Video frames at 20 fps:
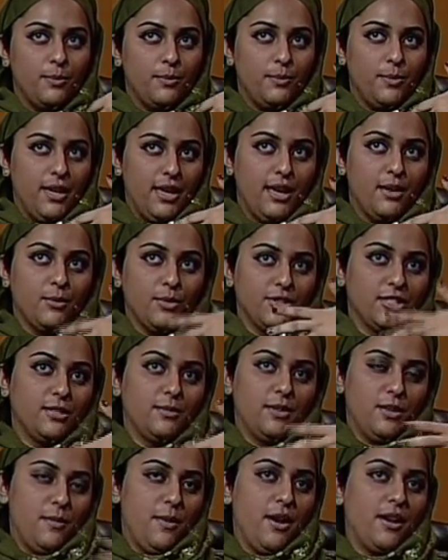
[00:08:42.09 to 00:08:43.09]
being Muslim
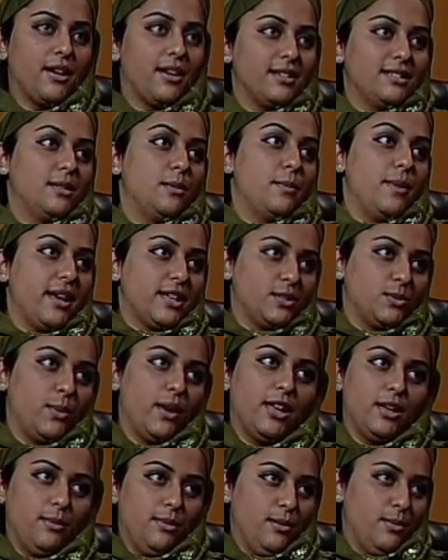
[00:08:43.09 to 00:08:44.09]
in America is the best
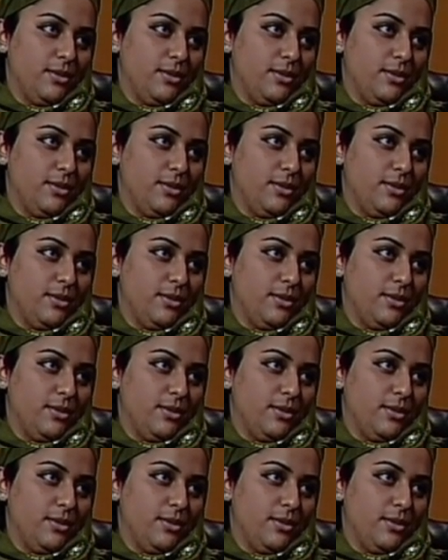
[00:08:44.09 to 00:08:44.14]
way to be